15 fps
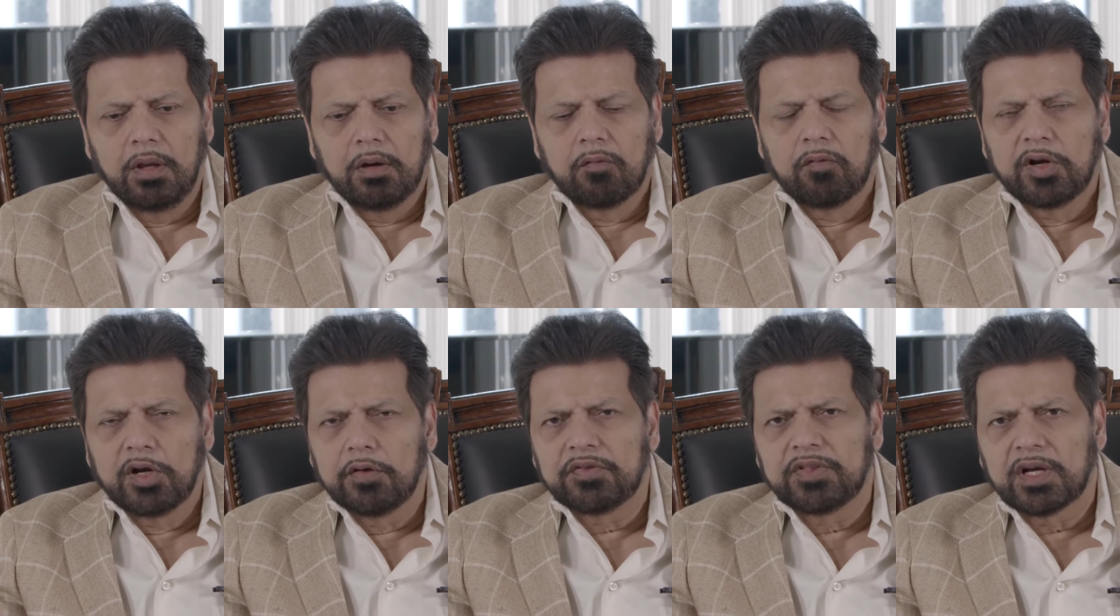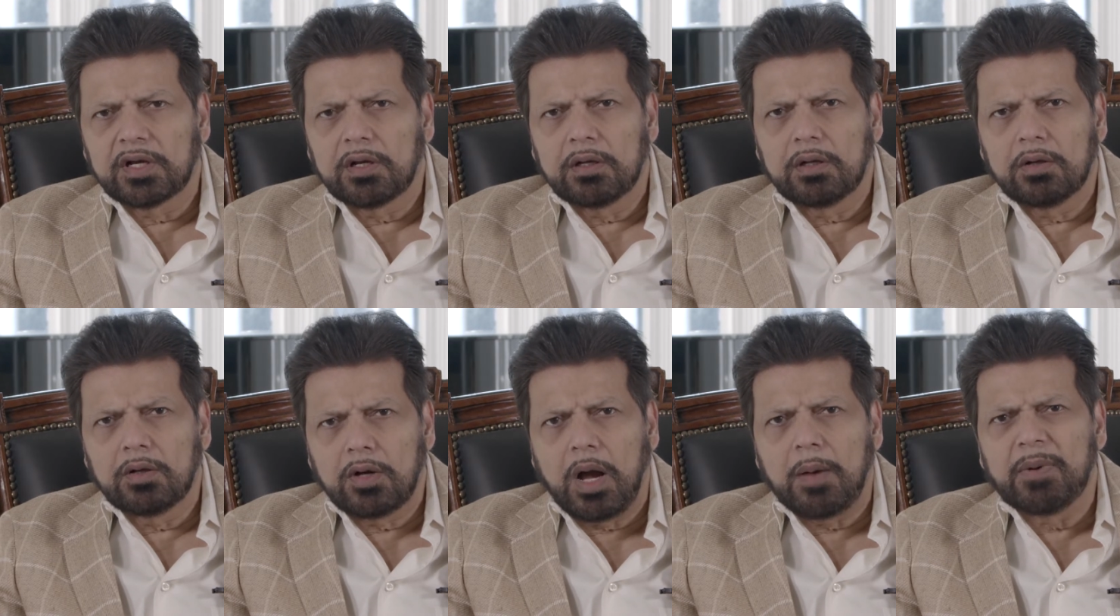One of the
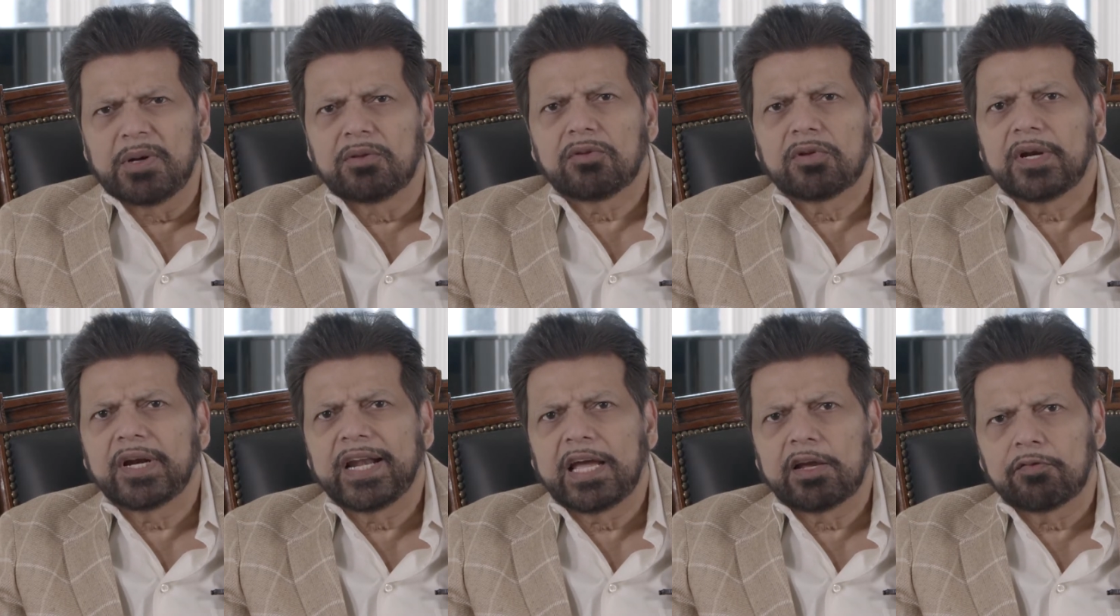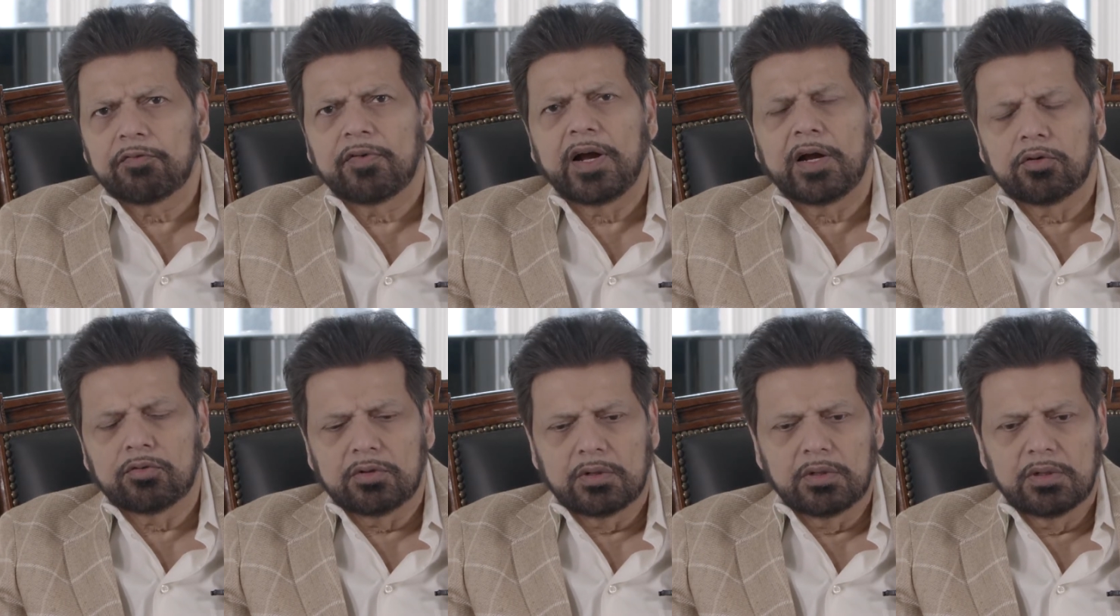common thread I
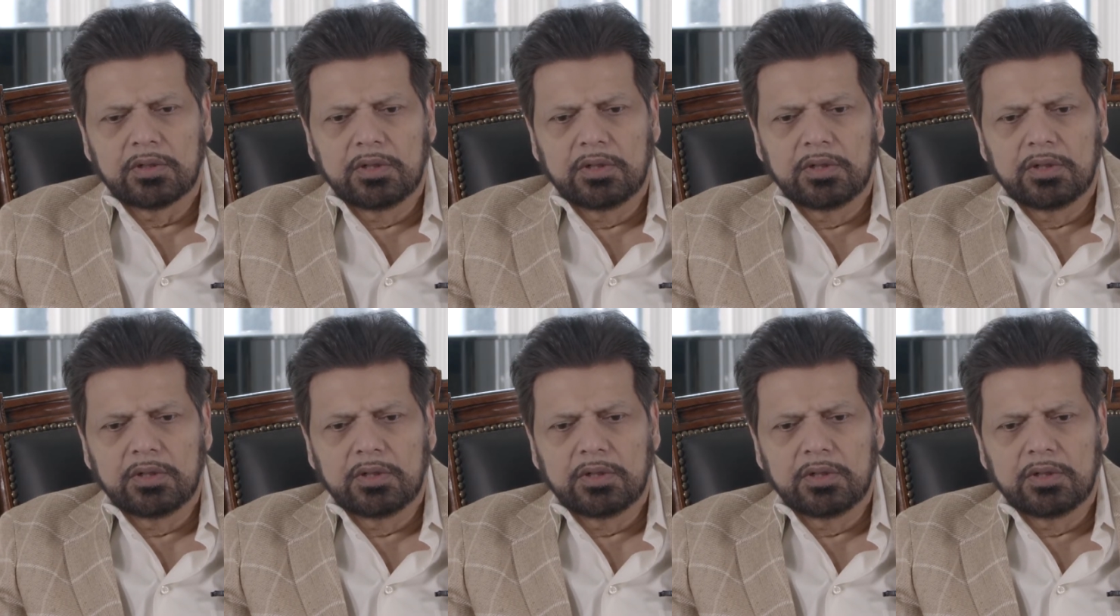found